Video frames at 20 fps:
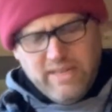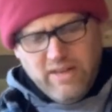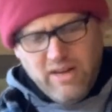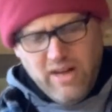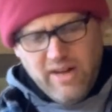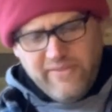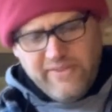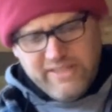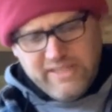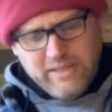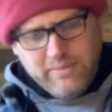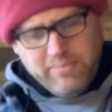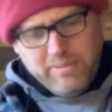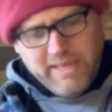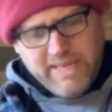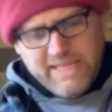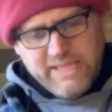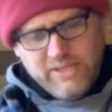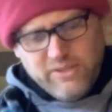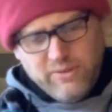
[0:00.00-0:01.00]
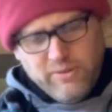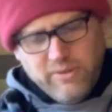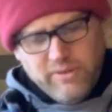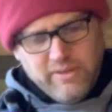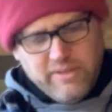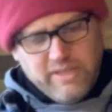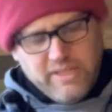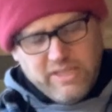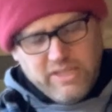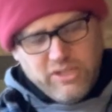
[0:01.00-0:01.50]
office supply store.
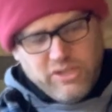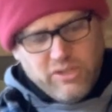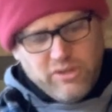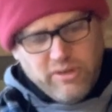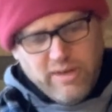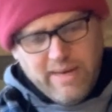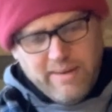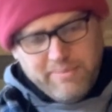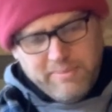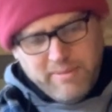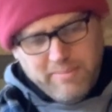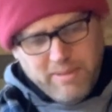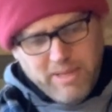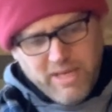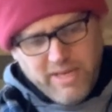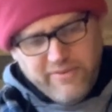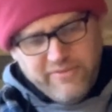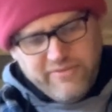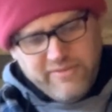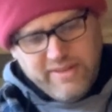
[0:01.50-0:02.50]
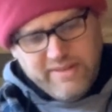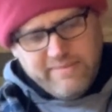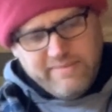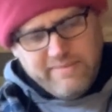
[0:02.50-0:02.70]
I can just drop them off.